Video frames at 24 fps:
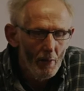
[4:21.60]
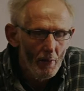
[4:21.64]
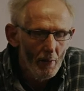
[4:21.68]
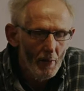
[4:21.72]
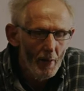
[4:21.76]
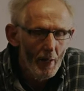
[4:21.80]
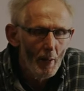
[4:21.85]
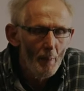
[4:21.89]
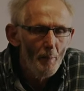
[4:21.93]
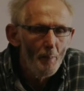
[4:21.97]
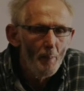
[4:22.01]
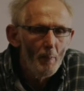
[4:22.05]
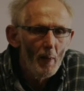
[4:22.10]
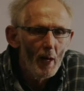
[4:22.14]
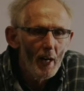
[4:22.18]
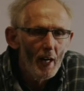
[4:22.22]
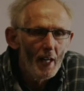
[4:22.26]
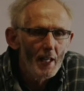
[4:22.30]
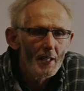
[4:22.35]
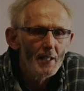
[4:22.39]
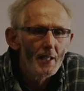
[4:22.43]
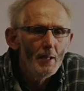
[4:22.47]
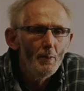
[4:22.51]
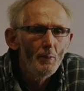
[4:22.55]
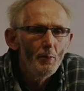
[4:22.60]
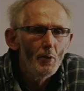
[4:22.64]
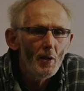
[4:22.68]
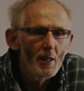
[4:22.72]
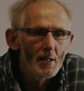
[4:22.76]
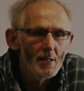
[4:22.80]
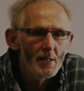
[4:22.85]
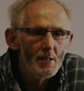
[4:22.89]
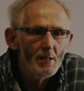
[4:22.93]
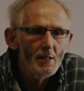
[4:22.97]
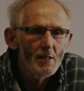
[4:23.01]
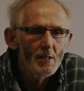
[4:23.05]
The abiding
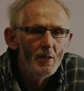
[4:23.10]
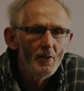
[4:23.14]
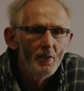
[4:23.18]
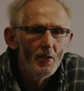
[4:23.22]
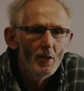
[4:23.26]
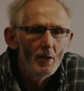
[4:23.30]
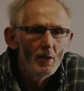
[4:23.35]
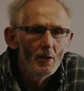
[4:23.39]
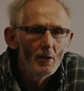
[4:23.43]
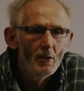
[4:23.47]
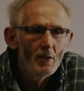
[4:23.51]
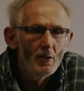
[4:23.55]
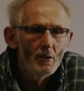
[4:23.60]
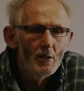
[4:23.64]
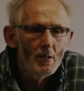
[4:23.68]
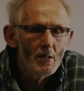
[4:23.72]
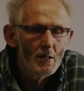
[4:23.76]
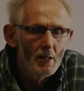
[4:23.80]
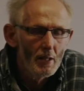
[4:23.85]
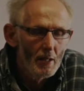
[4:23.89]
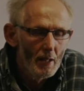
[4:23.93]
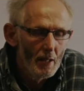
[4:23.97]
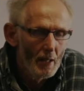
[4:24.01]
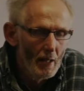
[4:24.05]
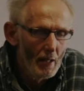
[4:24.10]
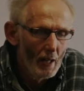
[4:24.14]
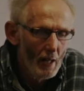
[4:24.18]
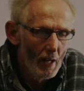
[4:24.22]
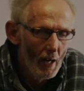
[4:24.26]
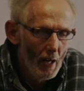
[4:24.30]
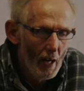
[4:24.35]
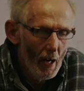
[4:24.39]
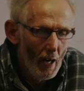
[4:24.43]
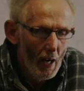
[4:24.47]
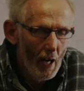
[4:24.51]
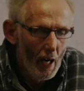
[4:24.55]
presence of the
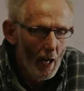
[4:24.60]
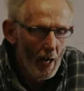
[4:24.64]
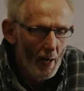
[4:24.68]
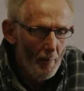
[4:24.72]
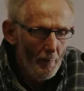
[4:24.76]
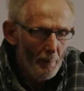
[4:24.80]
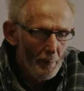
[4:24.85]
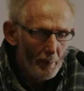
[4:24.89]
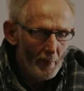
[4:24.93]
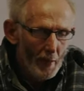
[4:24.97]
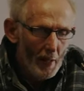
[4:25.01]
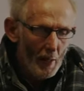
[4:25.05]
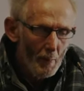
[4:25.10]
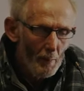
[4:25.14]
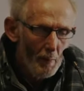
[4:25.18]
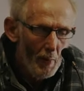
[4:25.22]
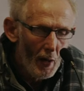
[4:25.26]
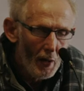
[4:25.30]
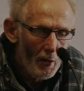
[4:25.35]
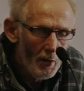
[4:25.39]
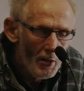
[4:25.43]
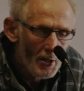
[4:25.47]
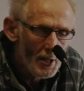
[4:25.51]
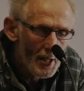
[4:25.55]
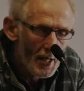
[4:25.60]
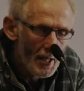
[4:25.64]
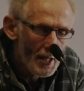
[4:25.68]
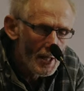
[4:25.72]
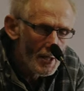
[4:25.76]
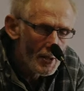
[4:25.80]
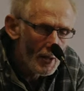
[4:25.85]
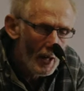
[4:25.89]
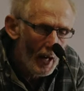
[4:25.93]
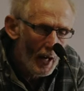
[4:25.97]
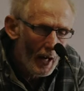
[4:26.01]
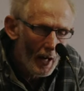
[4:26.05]
Lord.
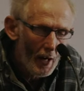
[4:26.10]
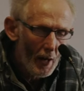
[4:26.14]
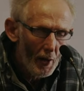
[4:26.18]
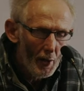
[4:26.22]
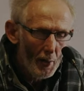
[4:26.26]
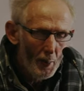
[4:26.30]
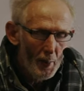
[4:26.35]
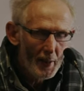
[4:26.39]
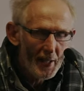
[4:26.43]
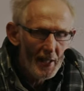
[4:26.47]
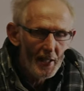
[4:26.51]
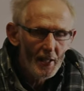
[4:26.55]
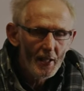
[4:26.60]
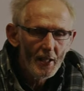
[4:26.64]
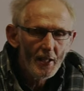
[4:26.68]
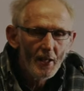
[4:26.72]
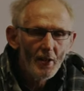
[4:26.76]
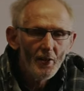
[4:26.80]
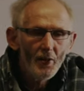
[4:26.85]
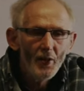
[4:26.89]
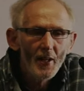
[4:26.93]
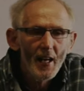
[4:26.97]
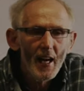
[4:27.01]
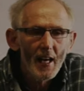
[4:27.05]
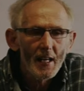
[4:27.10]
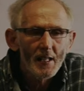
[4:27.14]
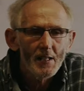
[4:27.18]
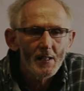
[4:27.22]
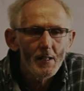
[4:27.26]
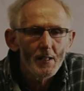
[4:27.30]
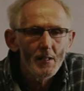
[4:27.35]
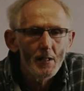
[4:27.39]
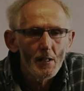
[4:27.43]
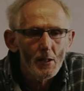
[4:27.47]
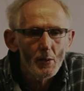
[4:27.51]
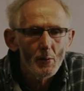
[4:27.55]
Moses, at the beginning of the
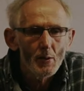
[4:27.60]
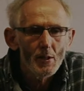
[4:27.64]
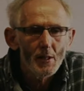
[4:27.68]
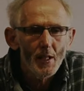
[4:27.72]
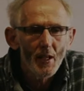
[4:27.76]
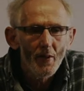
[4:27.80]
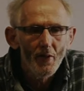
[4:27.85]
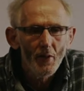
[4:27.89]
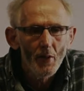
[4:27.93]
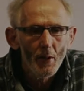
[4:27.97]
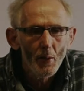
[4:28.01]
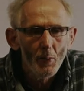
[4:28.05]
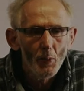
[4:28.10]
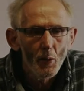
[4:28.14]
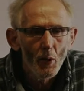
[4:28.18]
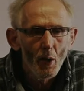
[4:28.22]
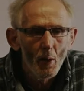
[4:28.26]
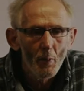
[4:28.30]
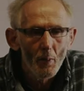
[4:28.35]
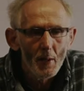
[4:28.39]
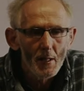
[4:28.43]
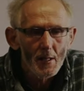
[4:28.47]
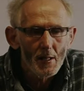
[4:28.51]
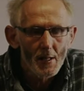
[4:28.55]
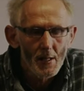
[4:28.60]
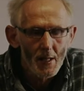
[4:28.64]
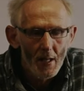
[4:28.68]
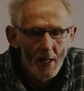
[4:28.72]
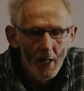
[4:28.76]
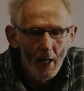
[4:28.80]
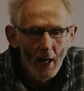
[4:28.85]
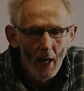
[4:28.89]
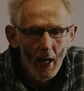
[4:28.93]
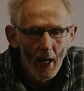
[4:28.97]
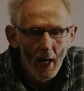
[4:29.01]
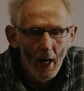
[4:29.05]
Exodus, was given the promise
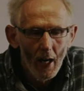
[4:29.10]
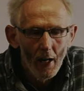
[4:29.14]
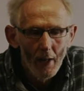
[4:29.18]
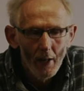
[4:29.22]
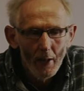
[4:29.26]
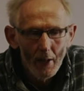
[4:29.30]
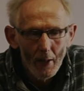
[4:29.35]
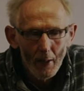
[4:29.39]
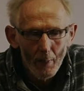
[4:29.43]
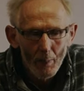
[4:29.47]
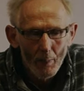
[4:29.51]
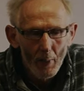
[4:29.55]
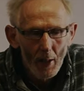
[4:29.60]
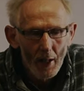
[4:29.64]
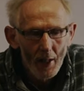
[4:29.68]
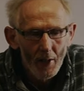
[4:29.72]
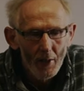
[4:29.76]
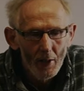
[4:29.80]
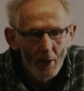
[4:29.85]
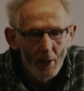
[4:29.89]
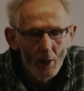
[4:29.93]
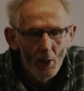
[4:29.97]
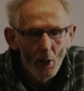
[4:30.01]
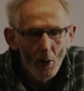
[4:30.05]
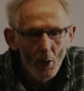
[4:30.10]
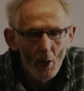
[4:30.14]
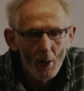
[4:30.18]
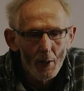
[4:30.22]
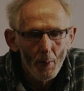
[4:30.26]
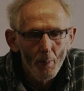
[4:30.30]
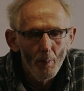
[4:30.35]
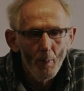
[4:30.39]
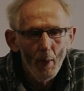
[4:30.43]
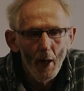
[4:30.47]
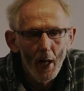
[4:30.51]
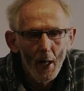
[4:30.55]
by the
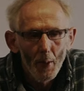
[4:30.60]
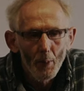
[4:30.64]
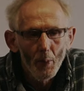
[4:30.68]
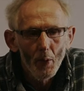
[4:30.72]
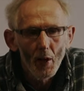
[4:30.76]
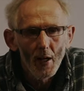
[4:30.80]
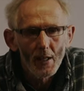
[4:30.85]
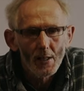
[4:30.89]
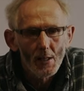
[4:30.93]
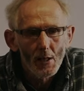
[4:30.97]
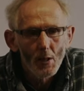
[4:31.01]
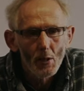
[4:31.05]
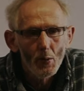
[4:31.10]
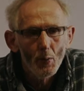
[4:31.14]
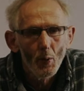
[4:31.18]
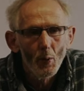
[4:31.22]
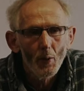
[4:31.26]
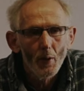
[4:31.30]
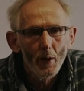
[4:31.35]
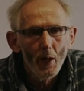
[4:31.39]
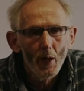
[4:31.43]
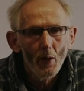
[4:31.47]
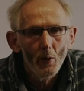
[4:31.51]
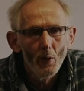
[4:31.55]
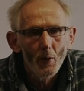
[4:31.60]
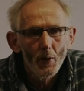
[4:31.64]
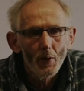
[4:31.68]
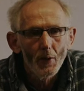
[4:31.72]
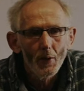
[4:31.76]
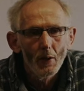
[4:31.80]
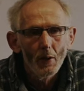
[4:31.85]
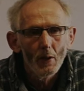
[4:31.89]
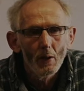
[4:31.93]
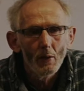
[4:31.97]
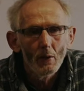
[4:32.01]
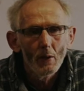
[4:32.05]
Lord, my presence will go with
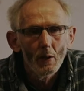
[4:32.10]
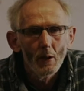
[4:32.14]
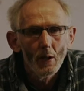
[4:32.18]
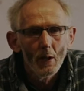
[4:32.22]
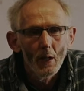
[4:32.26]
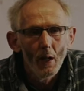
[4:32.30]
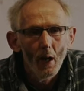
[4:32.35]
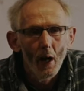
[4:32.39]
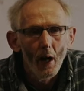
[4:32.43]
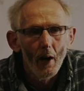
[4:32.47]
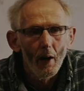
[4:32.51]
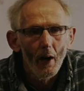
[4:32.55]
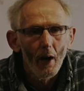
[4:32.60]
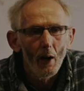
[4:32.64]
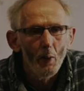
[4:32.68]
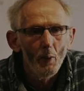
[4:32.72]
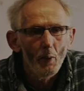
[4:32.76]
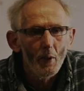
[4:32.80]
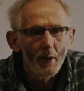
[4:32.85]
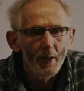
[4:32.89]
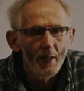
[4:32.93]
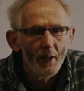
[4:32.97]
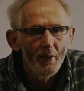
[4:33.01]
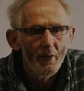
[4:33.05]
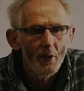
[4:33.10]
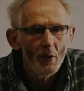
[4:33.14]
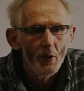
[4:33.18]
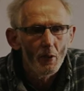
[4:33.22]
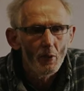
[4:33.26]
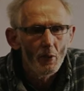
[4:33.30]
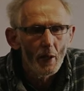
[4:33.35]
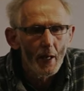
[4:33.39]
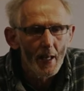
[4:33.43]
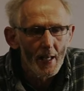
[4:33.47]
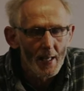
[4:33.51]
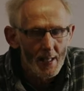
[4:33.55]
you and I will give
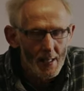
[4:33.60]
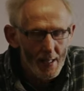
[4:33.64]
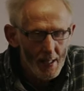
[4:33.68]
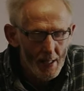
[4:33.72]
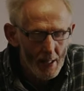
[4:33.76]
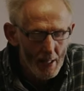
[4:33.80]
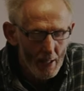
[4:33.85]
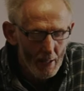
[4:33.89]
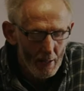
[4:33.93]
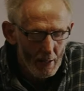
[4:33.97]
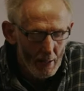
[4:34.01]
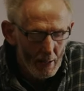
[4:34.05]
you rest.